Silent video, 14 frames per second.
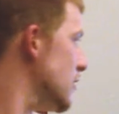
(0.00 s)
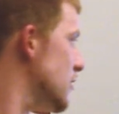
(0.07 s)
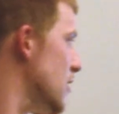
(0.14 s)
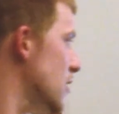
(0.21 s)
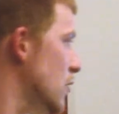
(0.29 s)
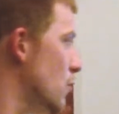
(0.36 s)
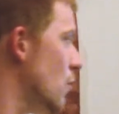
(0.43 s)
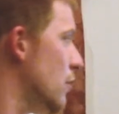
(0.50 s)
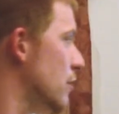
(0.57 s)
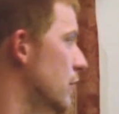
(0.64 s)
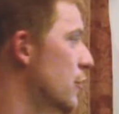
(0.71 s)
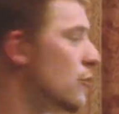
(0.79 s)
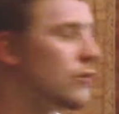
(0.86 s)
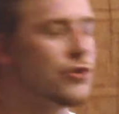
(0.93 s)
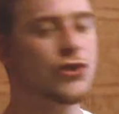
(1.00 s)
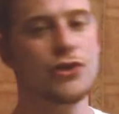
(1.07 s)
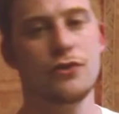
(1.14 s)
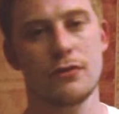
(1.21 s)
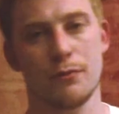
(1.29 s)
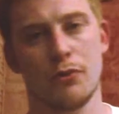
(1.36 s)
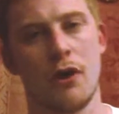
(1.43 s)
thing you want to do is
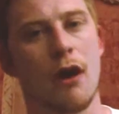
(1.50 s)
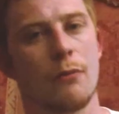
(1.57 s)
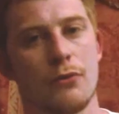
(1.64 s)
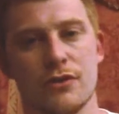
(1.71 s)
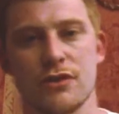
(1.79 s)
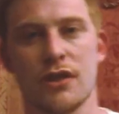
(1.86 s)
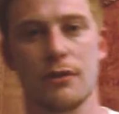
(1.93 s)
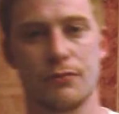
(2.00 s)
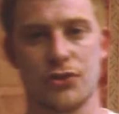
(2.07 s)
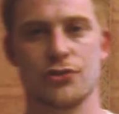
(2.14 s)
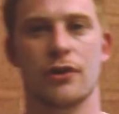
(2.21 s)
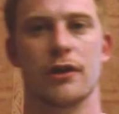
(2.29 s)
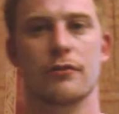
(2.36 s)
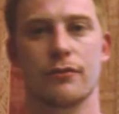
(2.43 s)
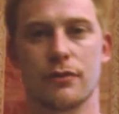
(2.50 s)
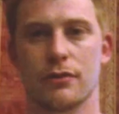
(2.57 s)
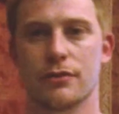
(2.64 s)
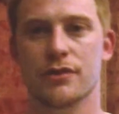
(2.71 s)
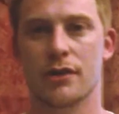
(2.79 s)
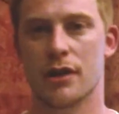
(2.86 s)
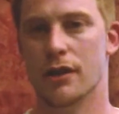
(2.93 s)
choose a proper substrate for your
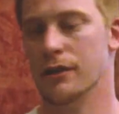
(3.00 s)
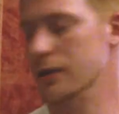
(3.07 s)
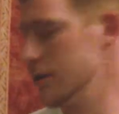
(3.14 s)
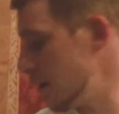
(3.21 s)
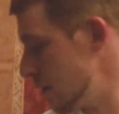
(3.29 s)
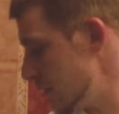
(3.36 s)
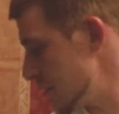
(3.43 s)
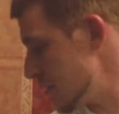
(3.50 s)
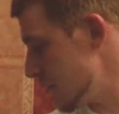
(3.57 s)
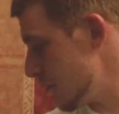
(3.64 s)
snake. Now this is the